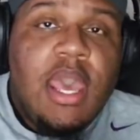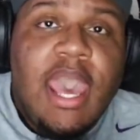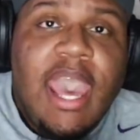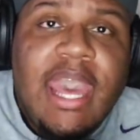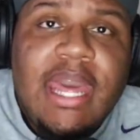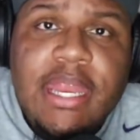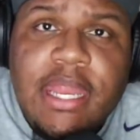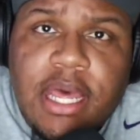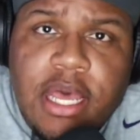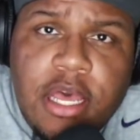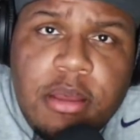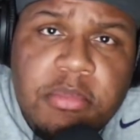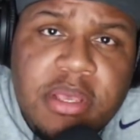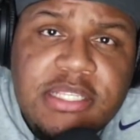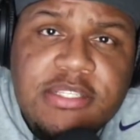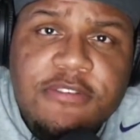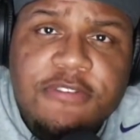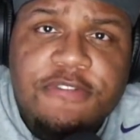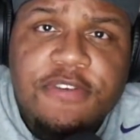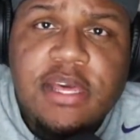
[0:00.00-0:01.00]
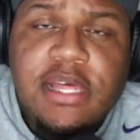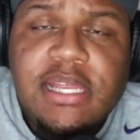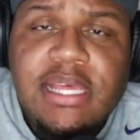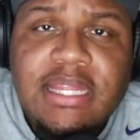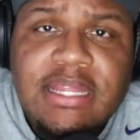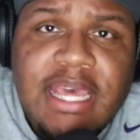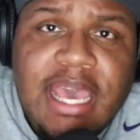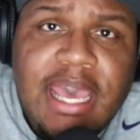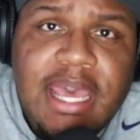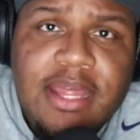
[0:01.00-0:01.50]
And um, it's a feeling
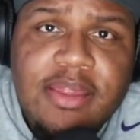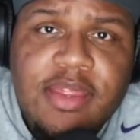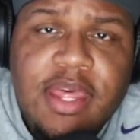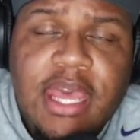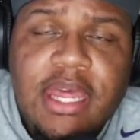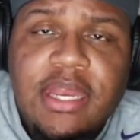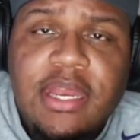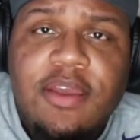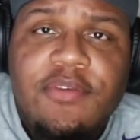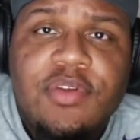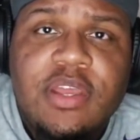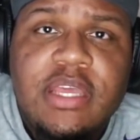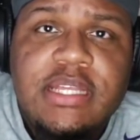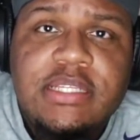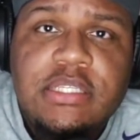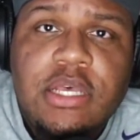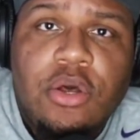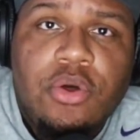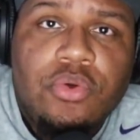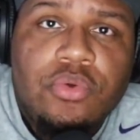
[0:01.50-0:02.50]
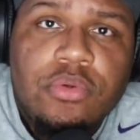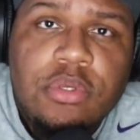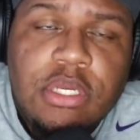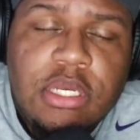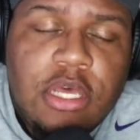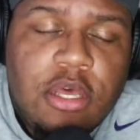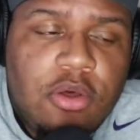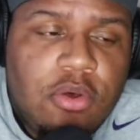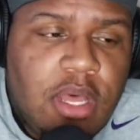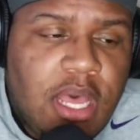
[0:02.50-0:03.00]
that, that never gets old, you
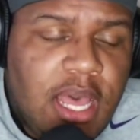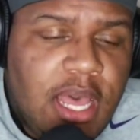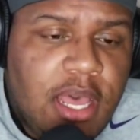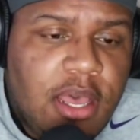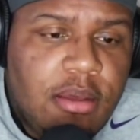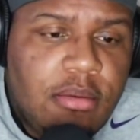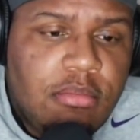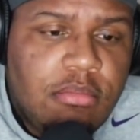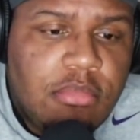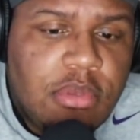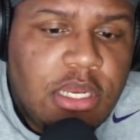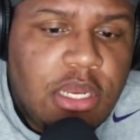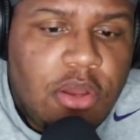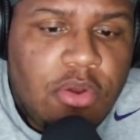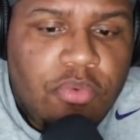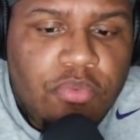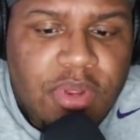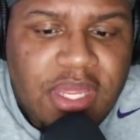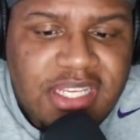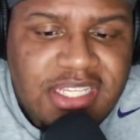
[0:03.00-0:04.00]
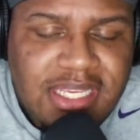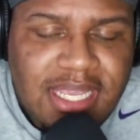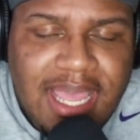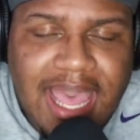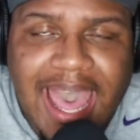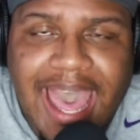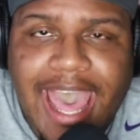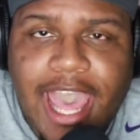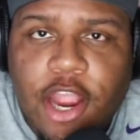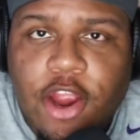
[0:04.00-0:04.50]
know, um, you know, reaching
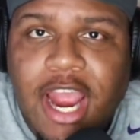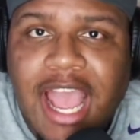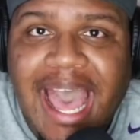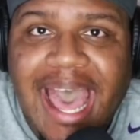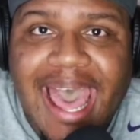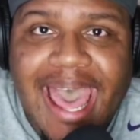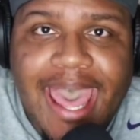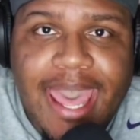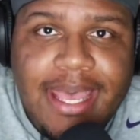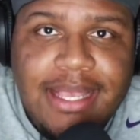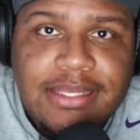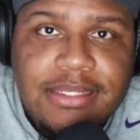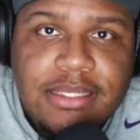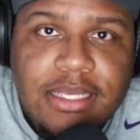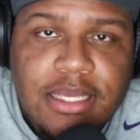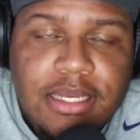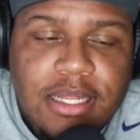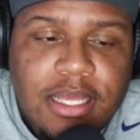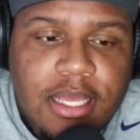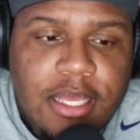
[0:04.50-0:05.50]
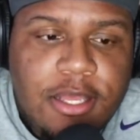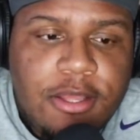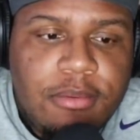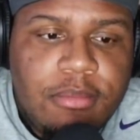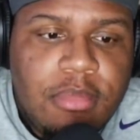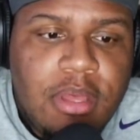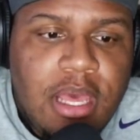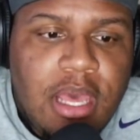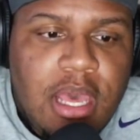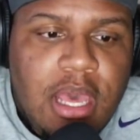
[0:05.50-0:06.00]
higher highs and, um,
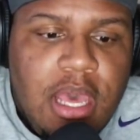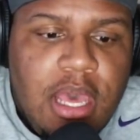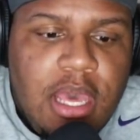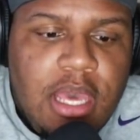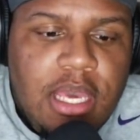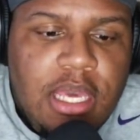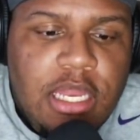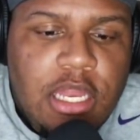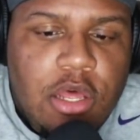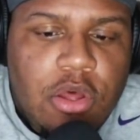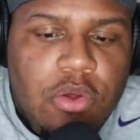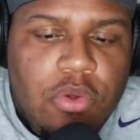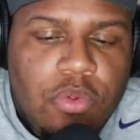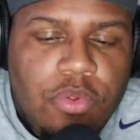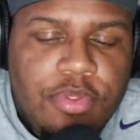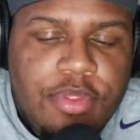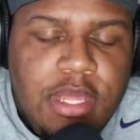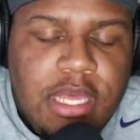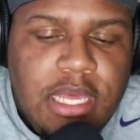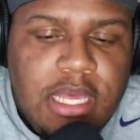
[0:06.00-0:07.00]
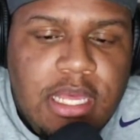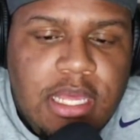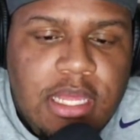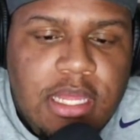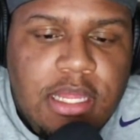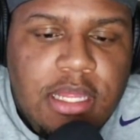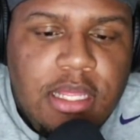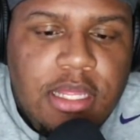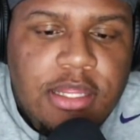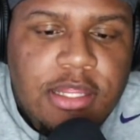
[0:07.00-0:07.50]
you know,
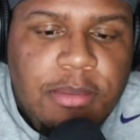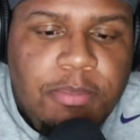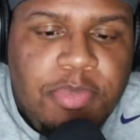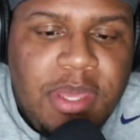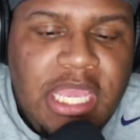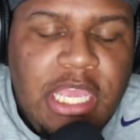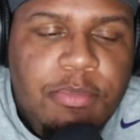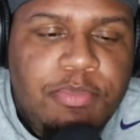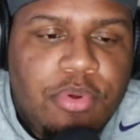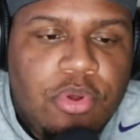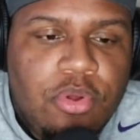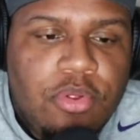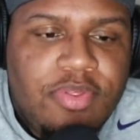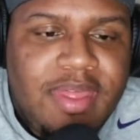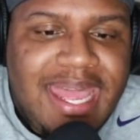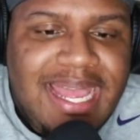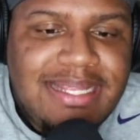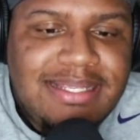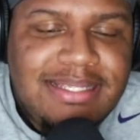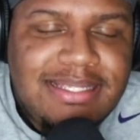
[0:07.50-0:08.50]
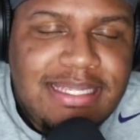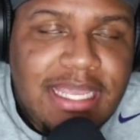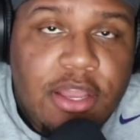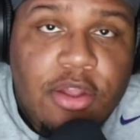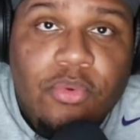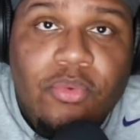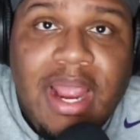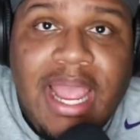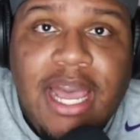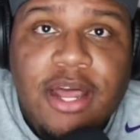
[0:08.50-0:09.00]
the the people that stick
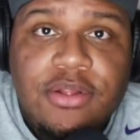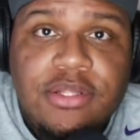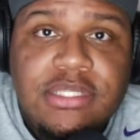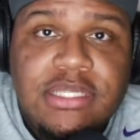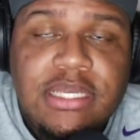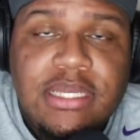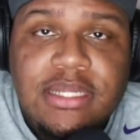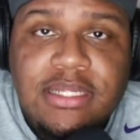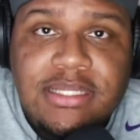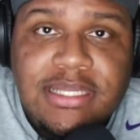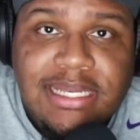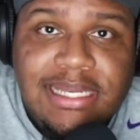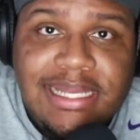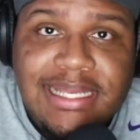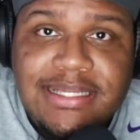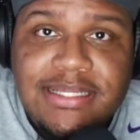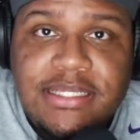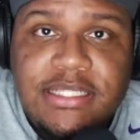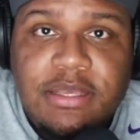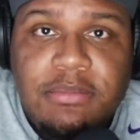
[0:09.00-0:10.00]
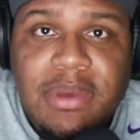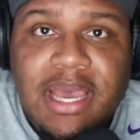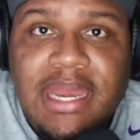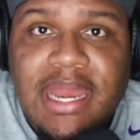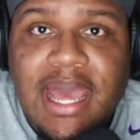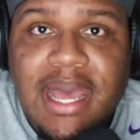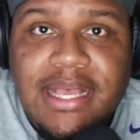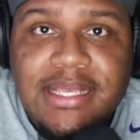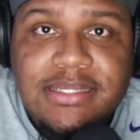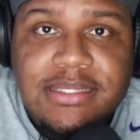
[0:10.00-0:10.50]
around to, to listen to my
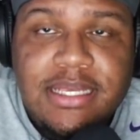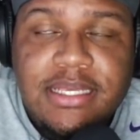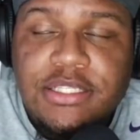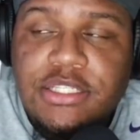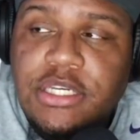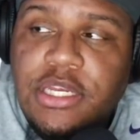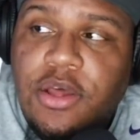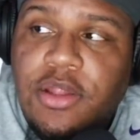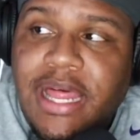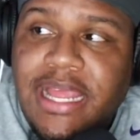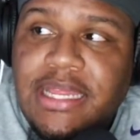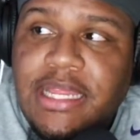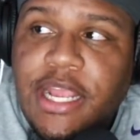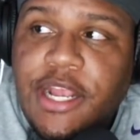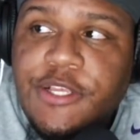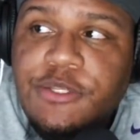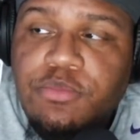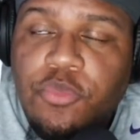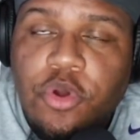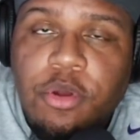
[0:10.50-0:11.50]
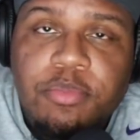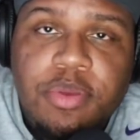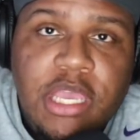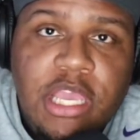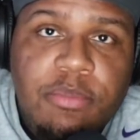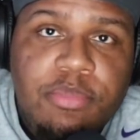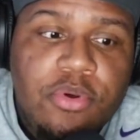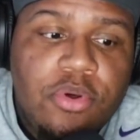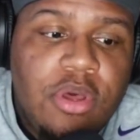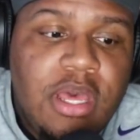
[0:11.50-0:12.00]
nonsense. You know, like there's more
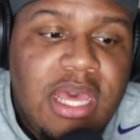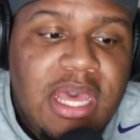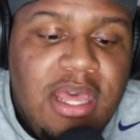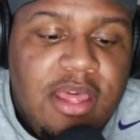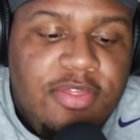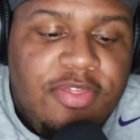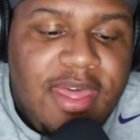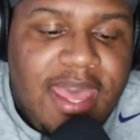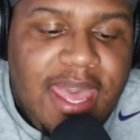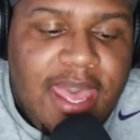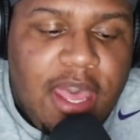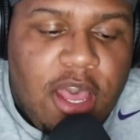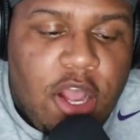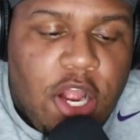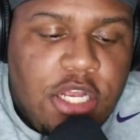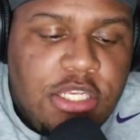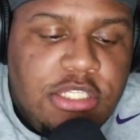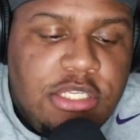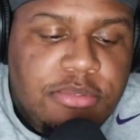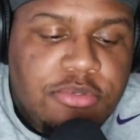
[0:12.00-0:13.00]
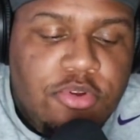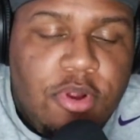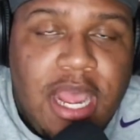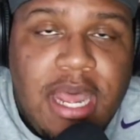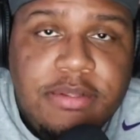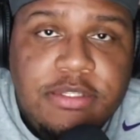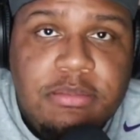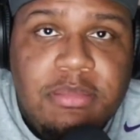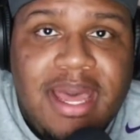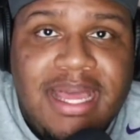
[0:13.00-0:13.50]
people that are
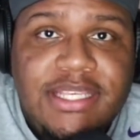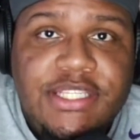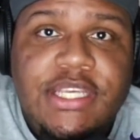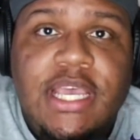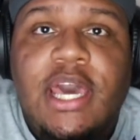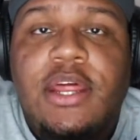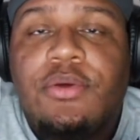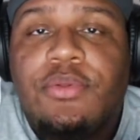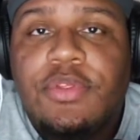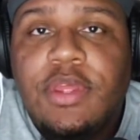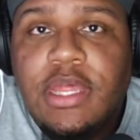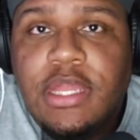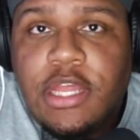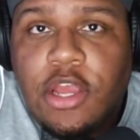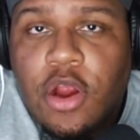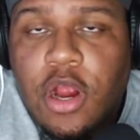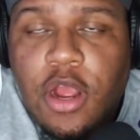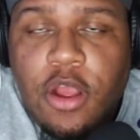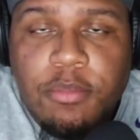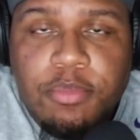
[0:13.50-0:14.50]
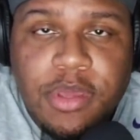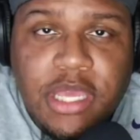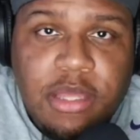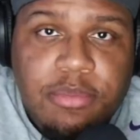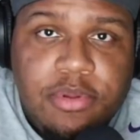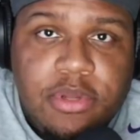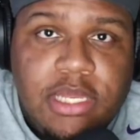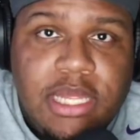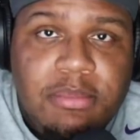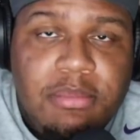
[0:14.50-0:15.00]
subscribed to my channel than there are
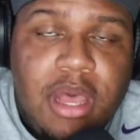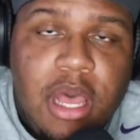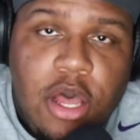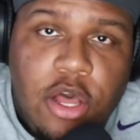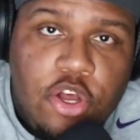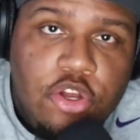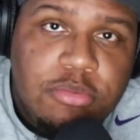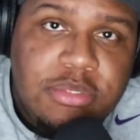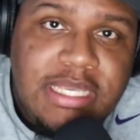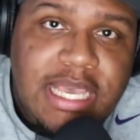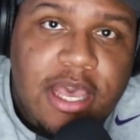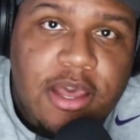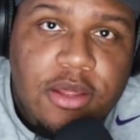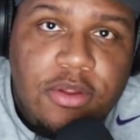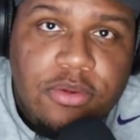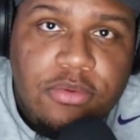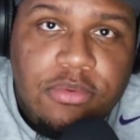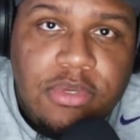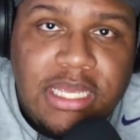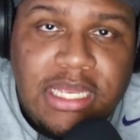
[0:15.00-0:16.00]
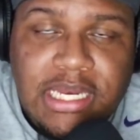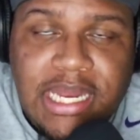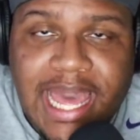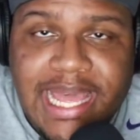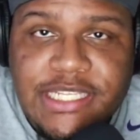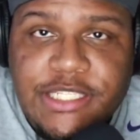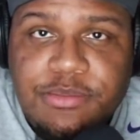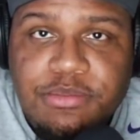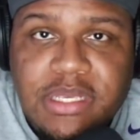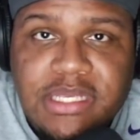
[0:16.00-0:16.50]
people in my hometown in
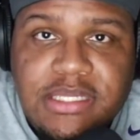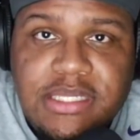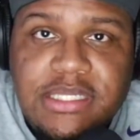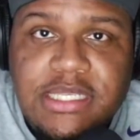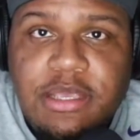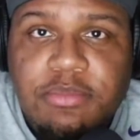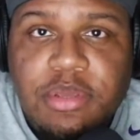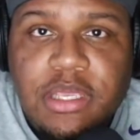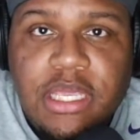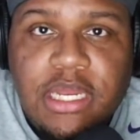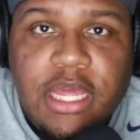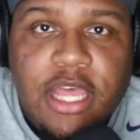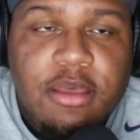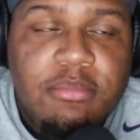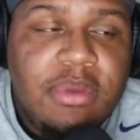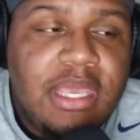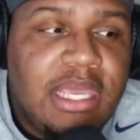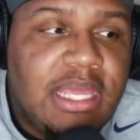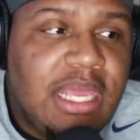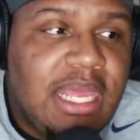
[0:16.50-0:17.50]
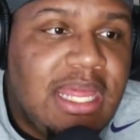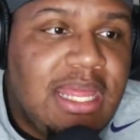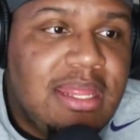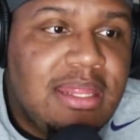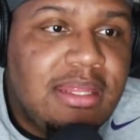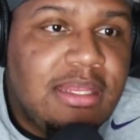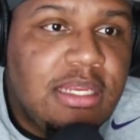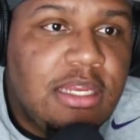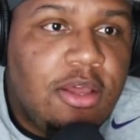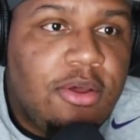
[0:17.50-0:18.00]
Natchez, Mississippi. You know what I mean? And,
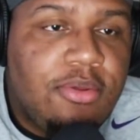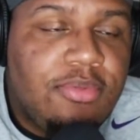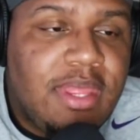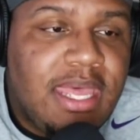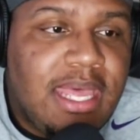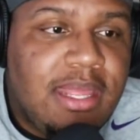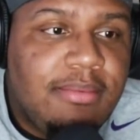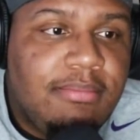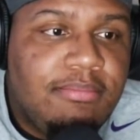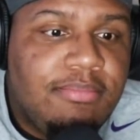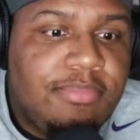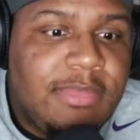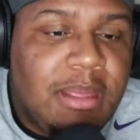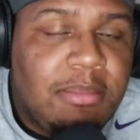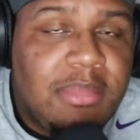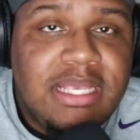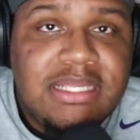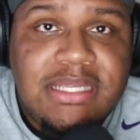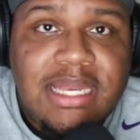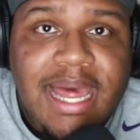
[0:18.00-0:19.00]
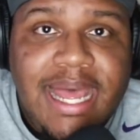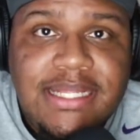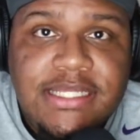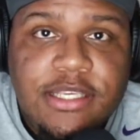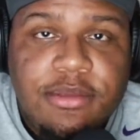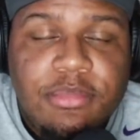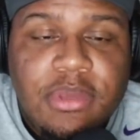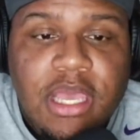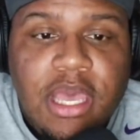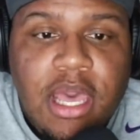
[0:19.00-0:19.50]
you know, that, that means a lot to
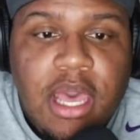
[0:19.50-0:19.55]
me.